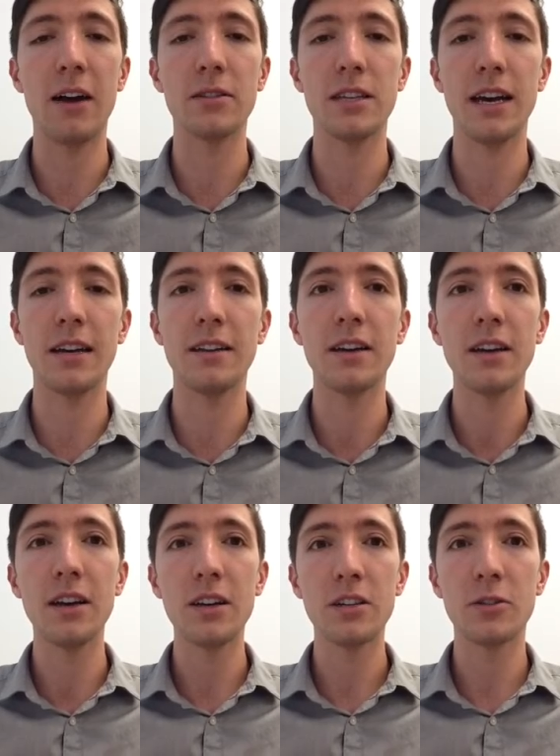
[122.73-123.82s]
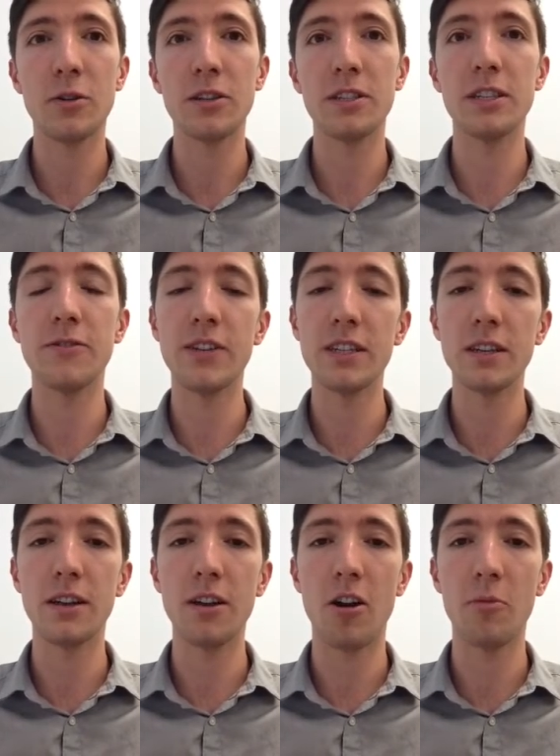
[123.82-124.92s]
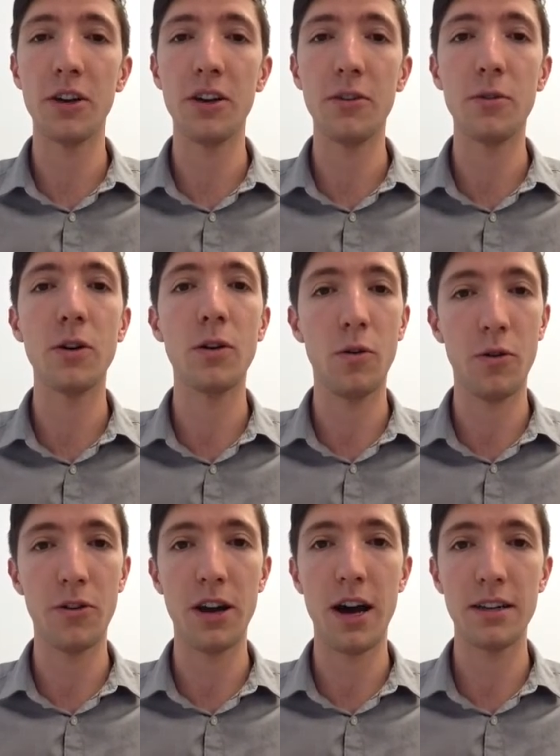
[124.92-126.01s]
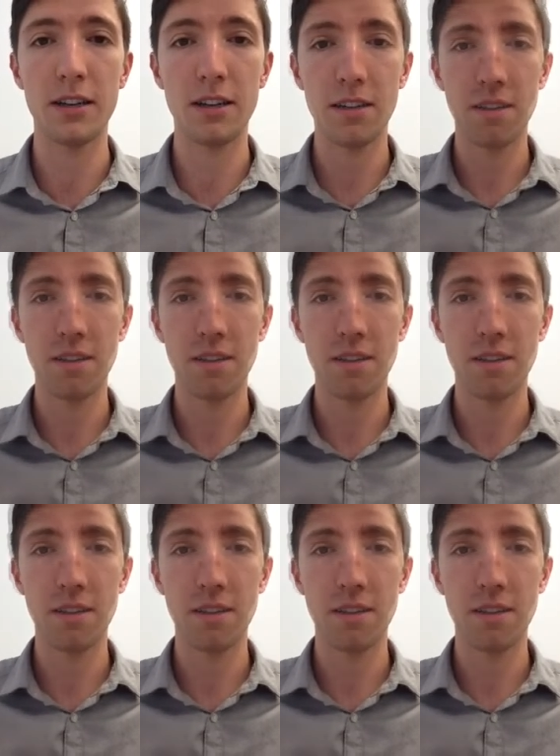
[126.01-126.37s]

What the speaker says: outside source is physically harming you or not.